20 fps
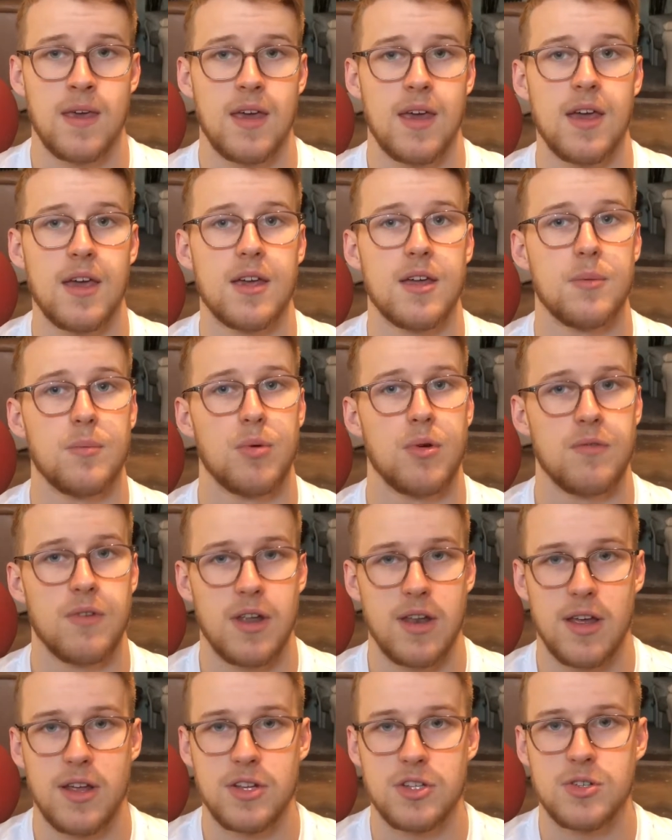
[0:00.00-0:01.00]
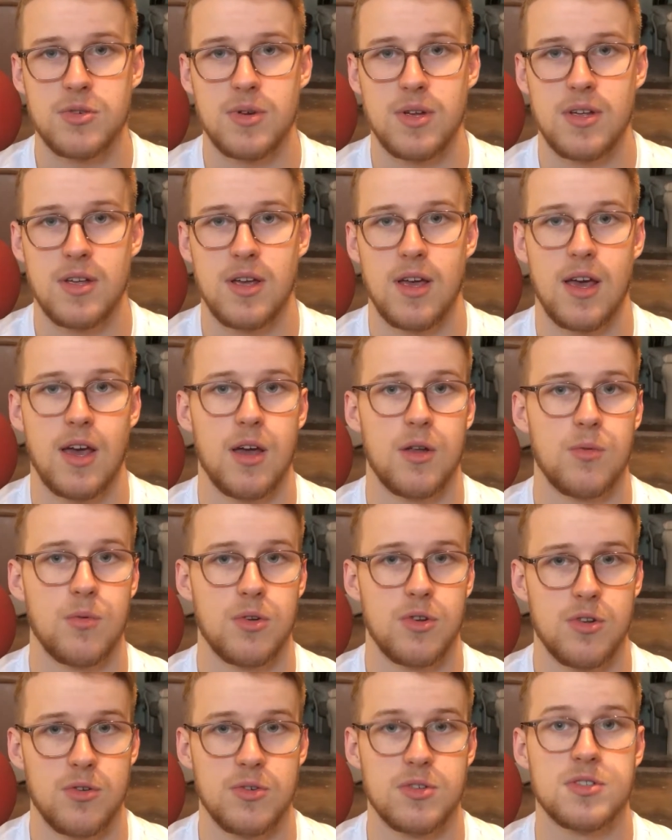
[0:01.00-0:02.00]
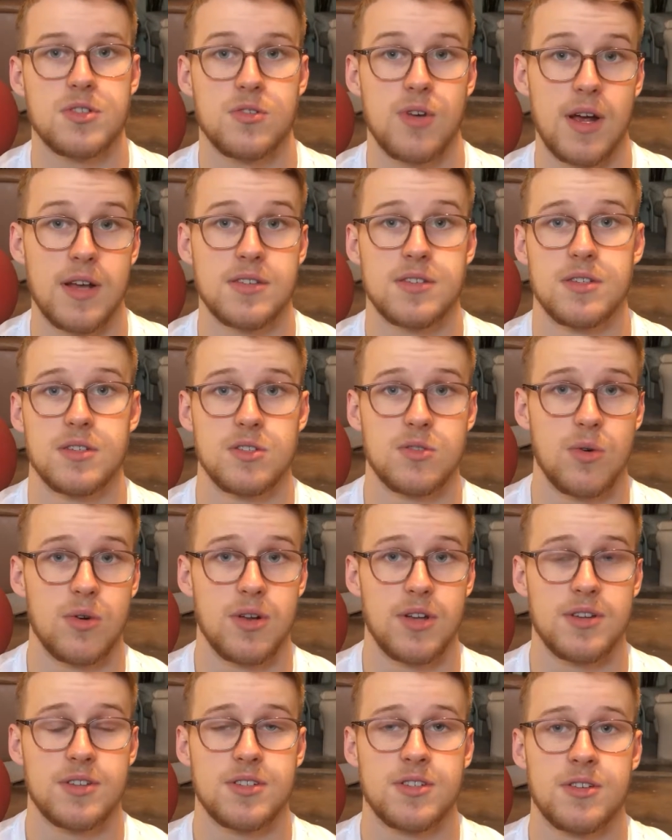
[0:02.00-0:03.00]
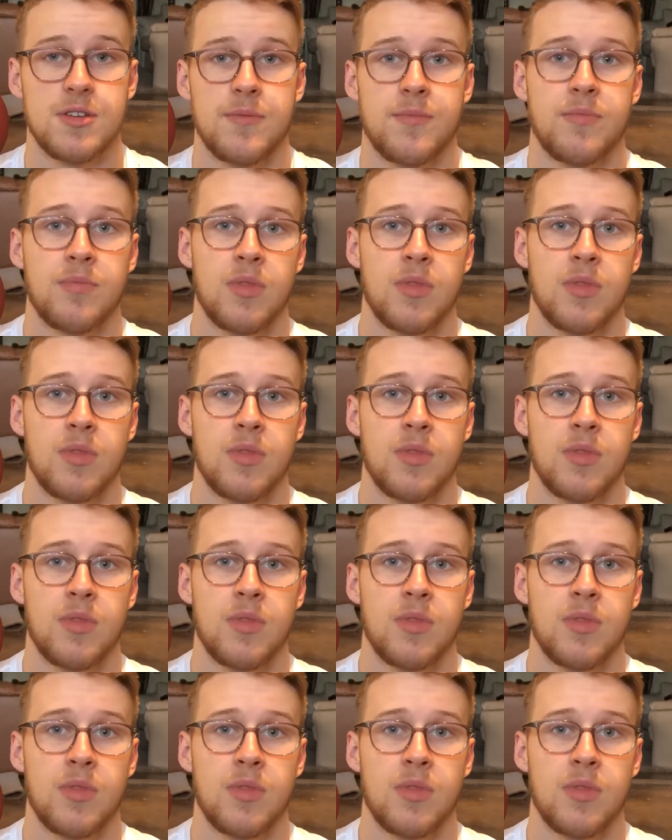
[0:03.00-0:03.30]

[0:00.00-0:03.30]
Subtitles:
It can prevent injury and reduce stress and soreness.